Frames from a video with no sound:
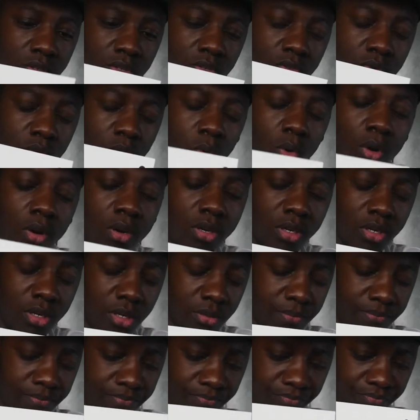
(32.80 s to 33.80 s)
squonker.
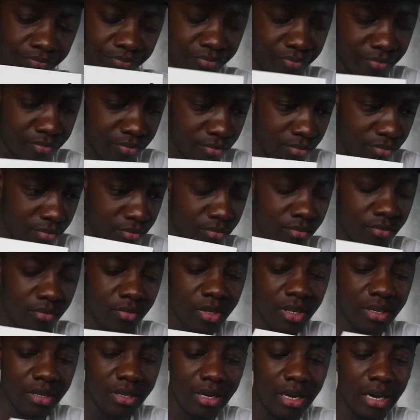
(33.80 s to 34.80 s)

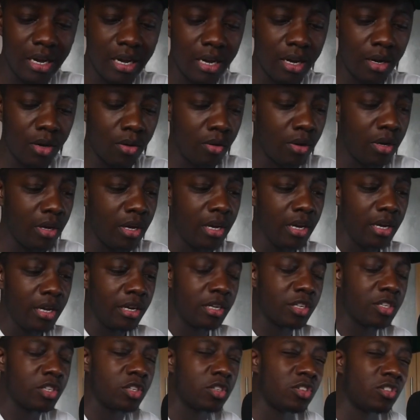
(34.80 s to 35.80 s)
Now,
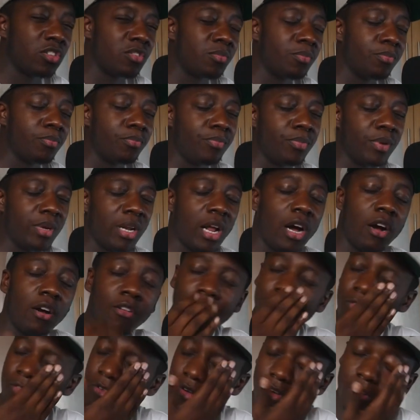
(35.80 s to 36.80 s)
this has been out
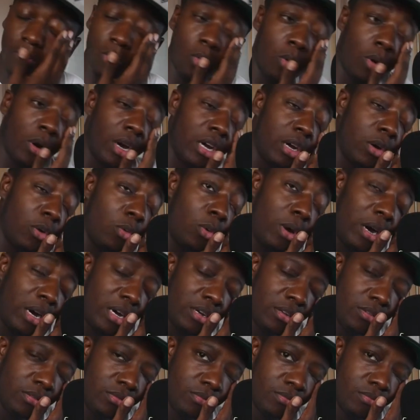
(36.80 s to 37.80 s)
for quite a
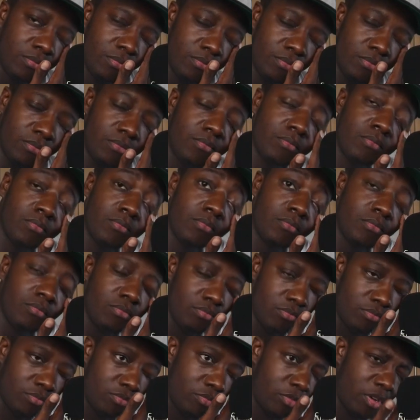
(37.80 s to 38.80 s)
while.
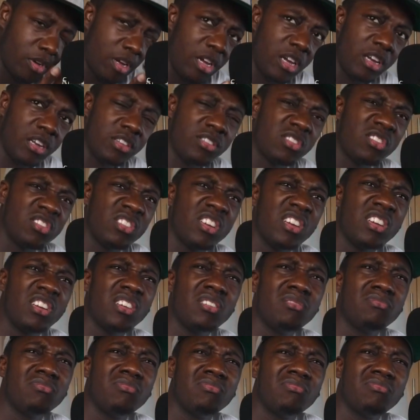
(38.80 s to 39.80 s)
I'd say
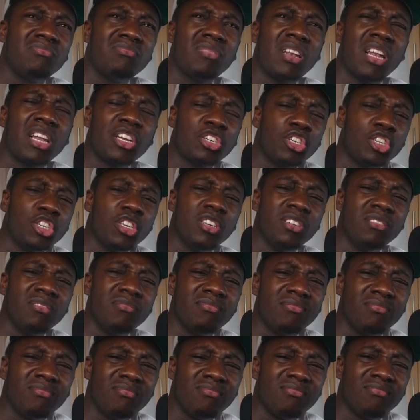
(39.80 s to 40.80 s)
last year.
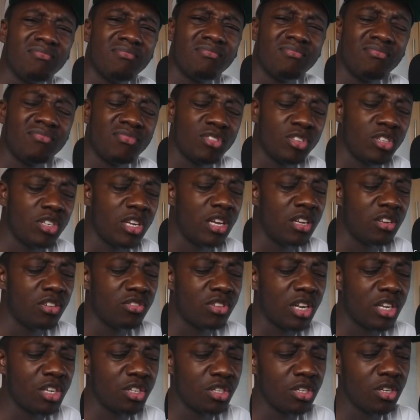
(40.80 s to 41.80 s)
Yeah,
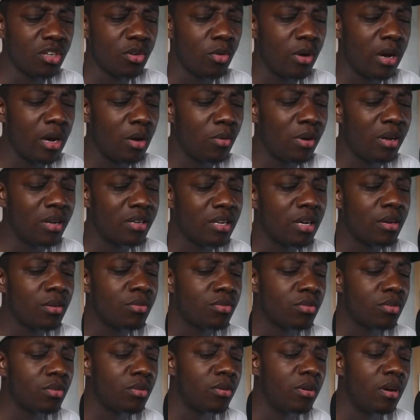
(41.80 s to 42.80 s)
just last year, quite a while now.
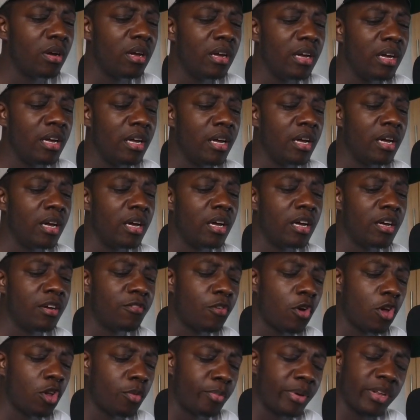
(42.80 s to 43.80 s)
So, I
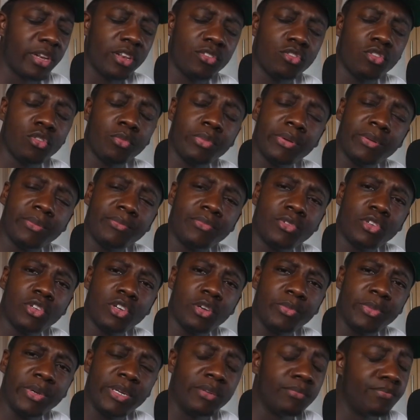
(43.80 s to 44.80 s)
thought I'd pick this up. Do you
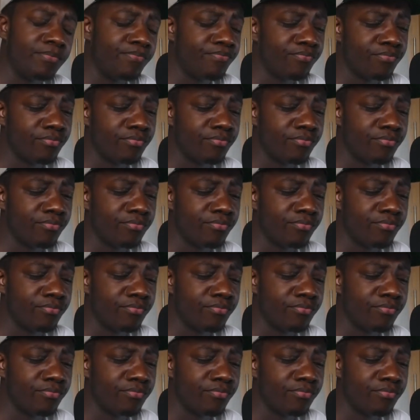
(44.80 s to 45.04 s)
know what I mean?